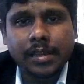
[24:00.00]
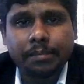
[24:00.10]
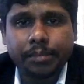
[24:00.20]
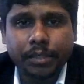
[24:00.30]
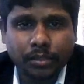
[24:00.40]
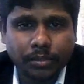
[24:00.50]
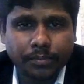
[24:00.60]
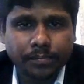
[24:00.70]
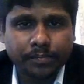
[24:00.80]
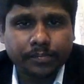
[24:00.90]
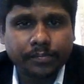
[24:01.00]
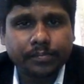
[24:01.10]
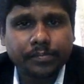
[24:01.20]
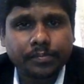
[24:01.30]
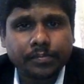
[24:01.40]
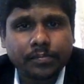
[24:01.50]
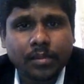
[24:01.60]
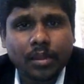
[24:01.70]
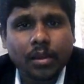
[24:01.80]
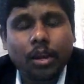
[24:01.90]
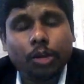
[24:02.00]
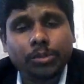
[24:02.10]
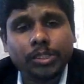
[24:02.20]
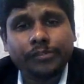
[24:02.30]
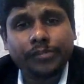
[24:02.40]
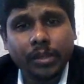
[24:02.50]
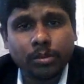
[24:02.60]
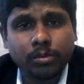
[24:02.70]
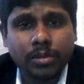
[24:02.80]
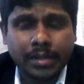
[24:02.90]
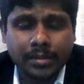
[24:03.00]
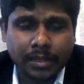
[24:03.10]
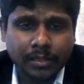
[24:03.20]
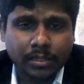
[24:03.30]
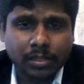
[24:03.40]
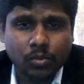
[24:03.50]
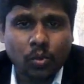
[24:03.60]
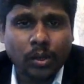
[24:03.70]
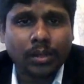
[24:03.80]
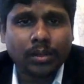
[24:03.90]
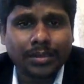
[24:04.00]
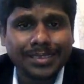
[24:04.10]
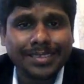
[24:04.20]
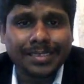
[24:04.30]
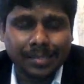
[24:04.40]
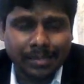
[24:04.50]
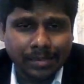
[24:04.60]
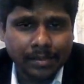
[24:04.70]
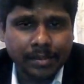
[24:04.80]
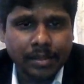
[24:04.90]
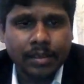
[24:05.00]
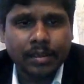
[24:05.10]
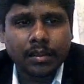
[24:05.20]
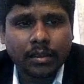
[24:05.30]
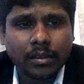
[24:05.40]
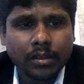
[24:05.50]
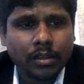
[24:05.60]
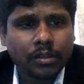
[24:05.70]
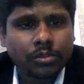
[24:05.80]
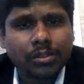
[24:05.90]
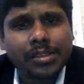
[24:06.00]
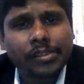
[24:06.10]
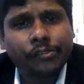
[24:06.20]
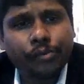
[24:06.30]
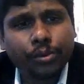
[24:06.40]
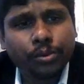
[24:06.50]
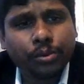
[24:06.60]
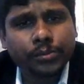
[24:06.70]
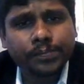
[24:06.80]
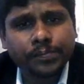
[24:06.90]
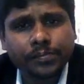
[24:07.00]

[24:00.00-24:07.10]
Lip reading: happened? How many failure transactions? What are the reasons? So there's a few